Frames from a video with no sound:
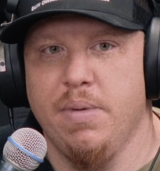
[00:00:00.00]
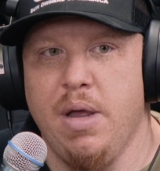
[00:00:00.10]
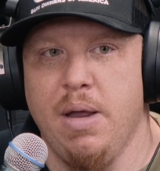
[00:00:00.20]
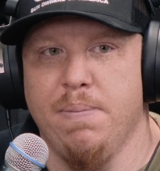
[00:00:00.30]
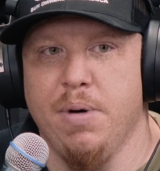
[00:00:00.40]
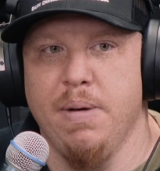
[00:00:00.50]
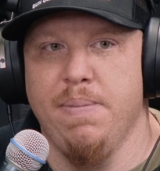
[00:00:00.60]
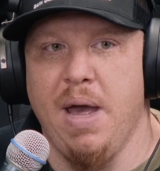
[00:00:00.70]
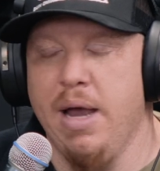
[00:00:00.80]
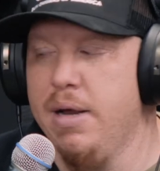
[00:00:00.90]
and bring
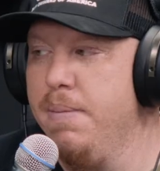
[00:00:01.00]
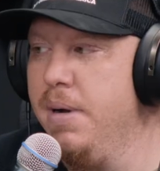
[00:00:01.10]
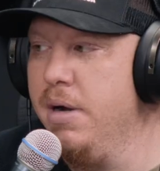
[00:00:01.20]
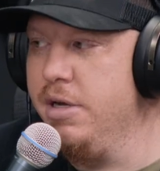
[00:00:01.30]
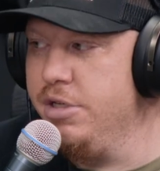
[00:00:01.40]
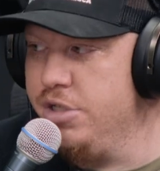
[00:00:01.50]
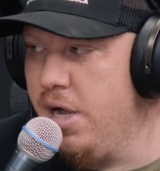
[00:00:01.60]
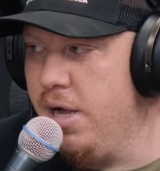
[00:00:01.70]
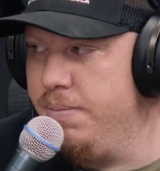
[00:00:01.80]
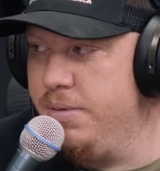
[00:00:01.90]
back American
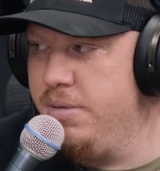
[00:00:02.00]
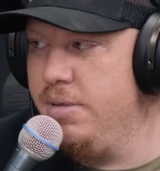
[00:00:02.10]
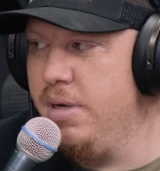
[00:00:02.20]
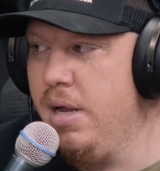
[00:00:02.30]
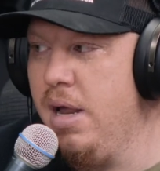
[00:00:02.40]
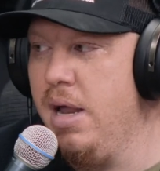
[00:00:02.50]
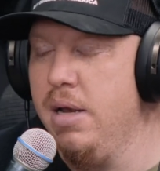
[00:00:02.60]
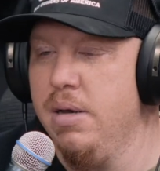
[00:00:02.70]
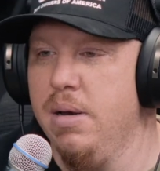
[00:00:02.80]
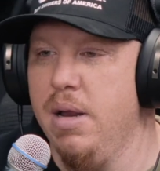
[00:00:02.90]
jobs
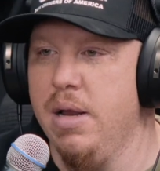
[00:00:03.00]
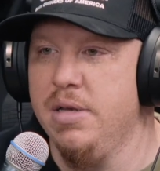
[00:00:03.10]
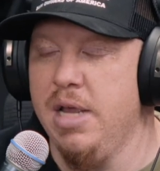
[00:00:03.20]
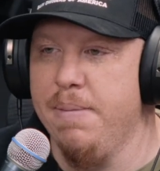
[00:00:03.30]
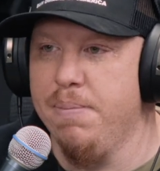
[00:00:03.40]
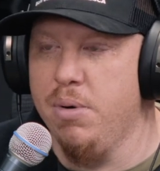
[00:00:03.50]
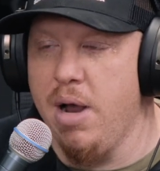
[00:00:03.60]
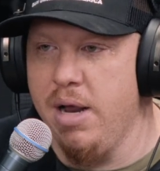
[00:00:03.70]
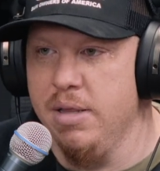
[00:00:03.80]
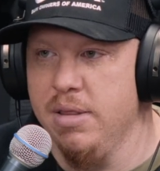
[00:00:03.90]
and take
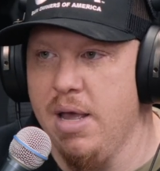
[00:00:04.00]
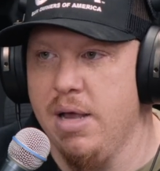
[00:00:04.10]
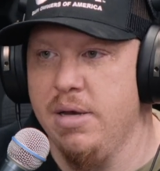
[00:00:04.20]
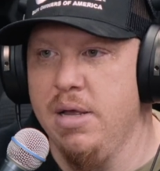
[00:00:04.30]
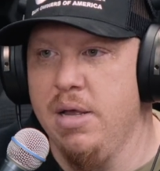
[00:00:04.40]
pride in that.